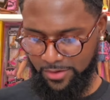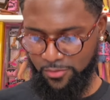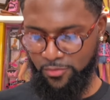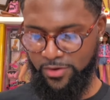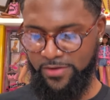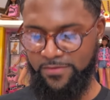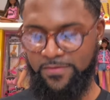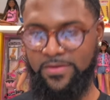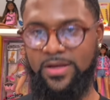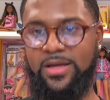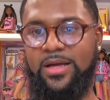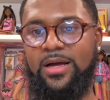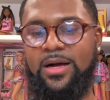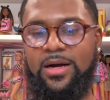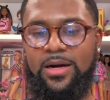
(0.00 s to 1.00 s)
with
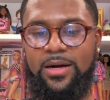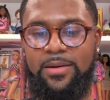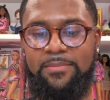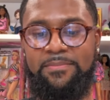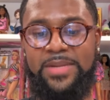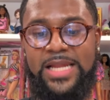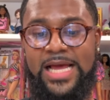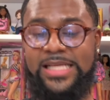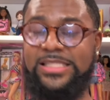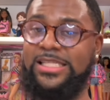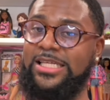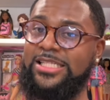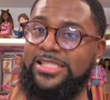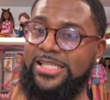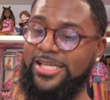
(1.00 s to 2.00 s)
um,
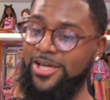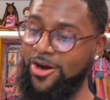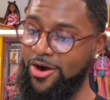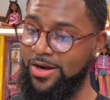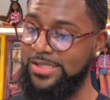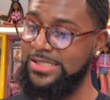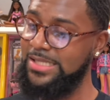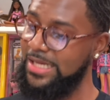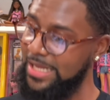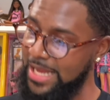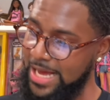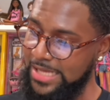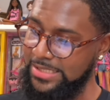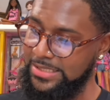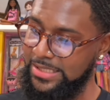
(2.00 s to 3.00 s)
Plastik Tiara's
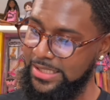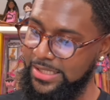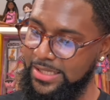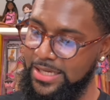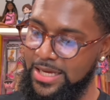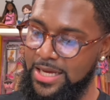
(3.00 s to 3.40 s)
Closet.